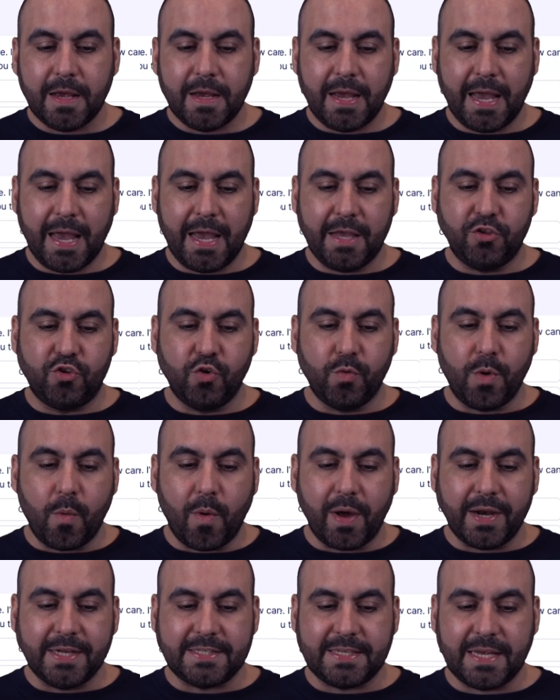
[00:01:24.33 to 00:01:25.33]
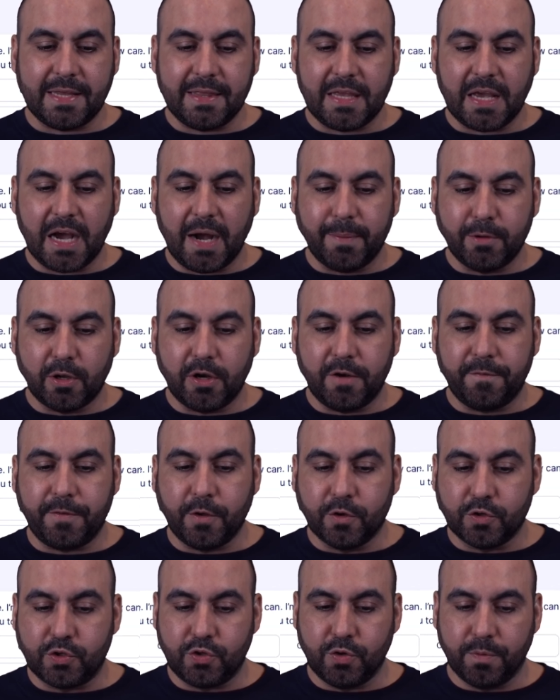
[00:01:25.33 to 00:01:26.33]
And do we want to send the uploaded
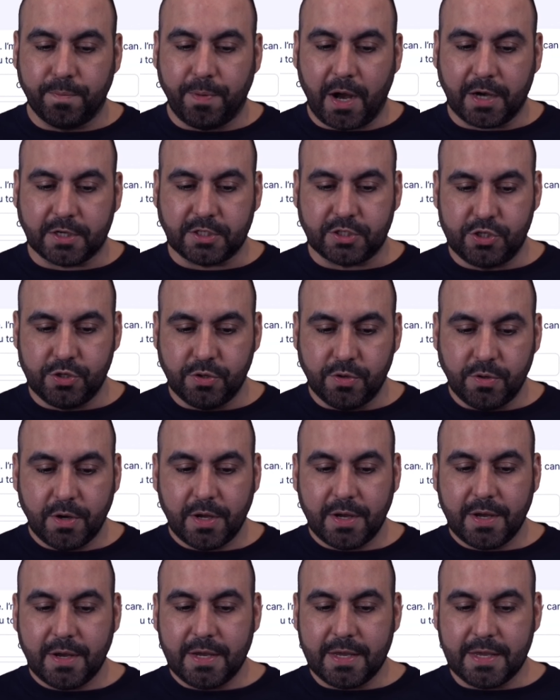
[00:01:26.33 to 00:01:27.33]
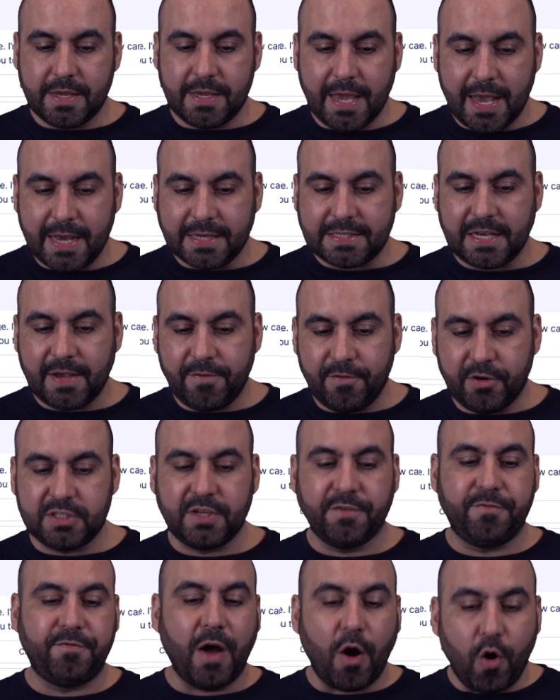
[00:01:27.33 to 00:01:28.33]
field to Box too? Yes, if there's a
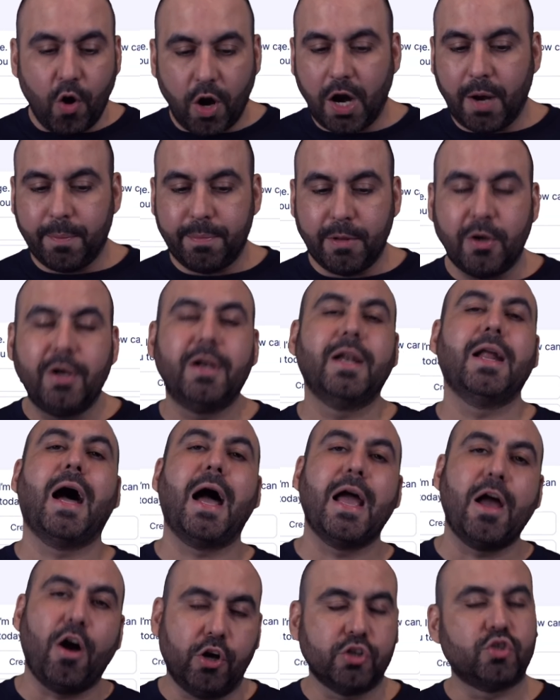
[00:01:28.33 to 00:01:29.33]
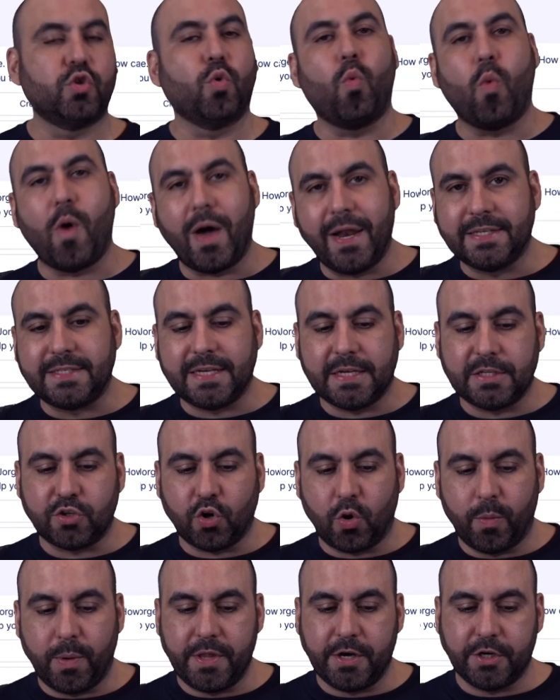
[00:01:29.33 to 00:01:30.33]
file uploaded, I also want to send
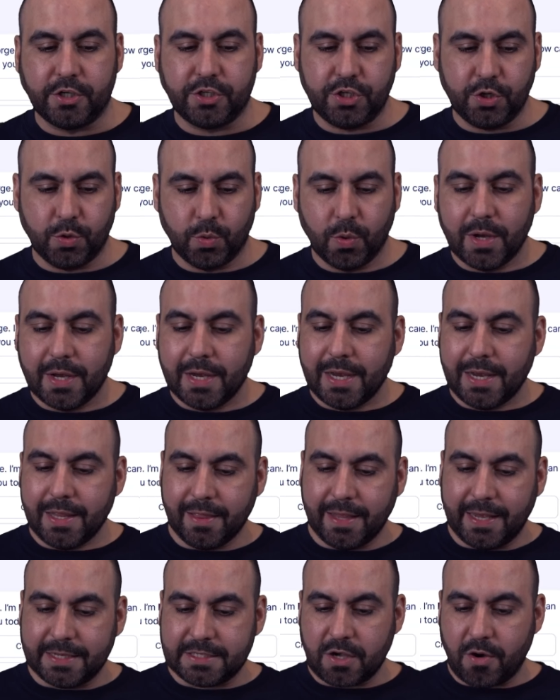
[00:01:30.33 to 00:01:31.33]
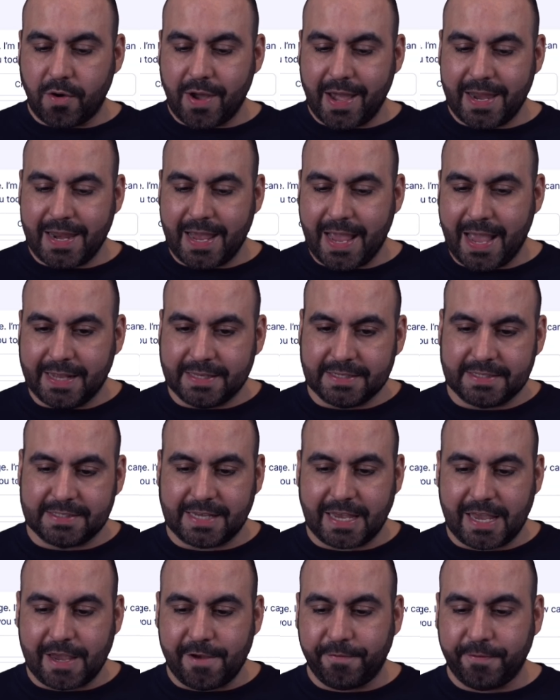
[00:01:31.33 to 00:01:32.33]
over there too. Let's go ahead and
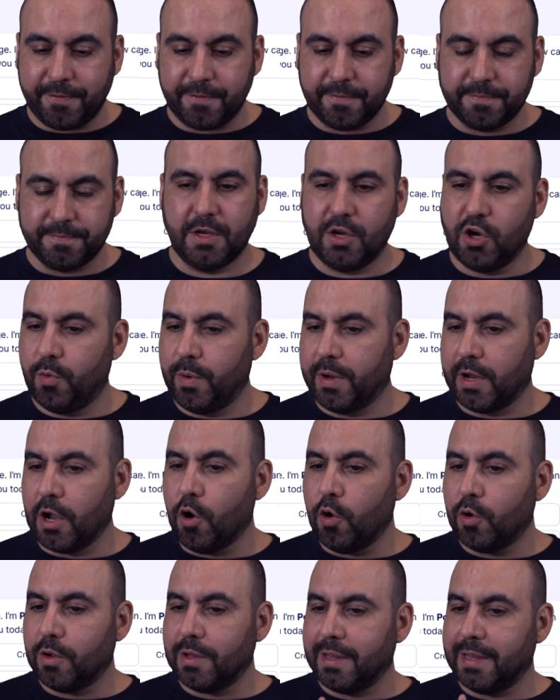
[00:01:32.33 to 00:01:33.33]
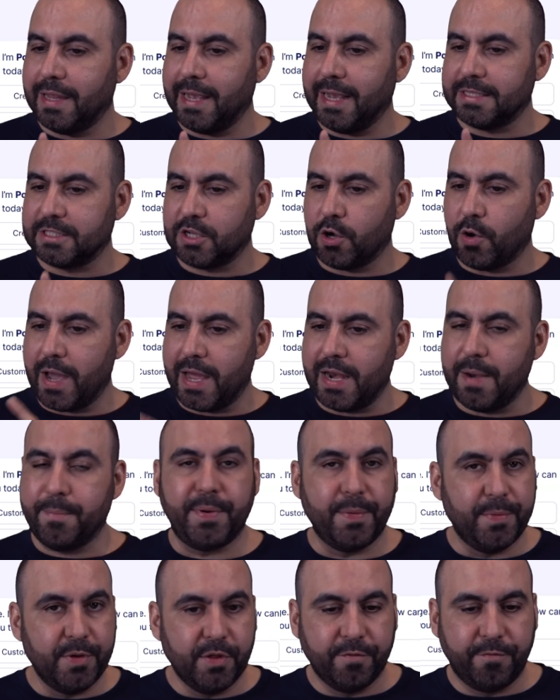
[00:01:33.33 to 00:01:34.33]
save. Here we go. Let's go ahead and
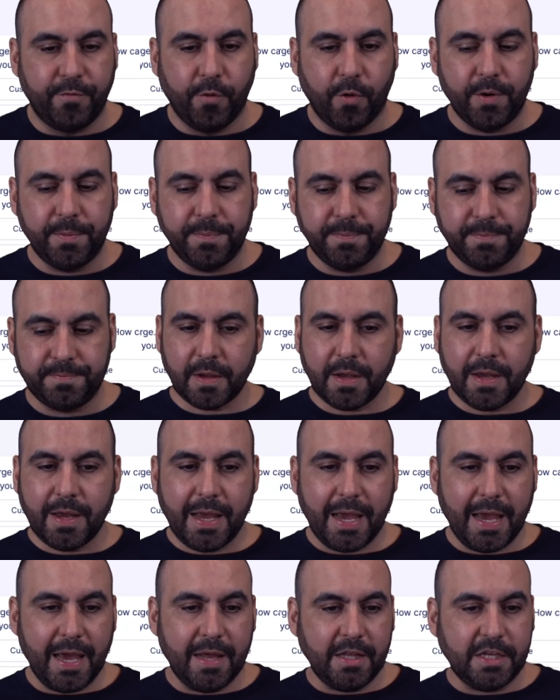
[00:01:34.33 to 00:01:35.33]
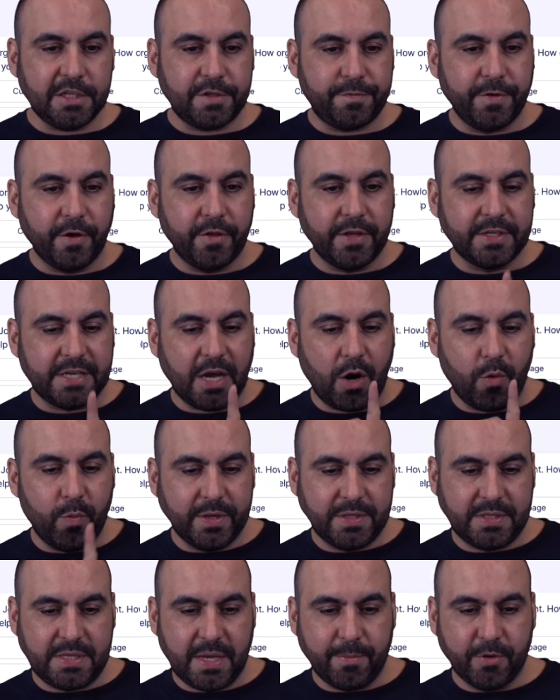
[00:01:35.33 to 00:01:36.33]
preview the form and let's fill this out
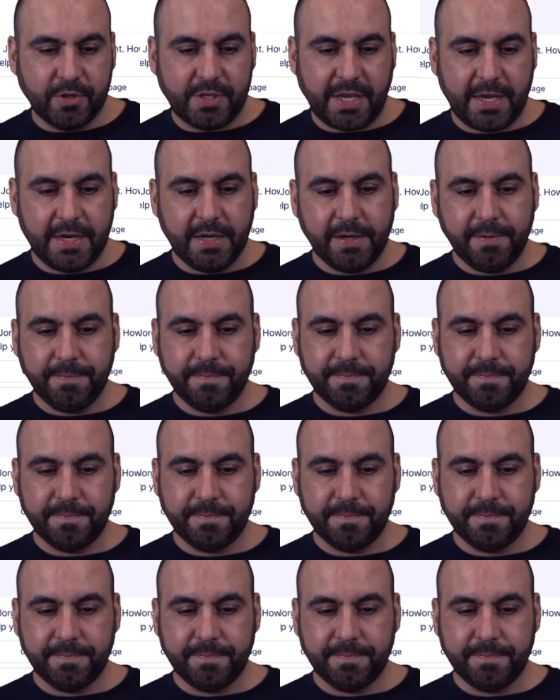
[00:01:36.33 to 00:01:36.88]
with demo data.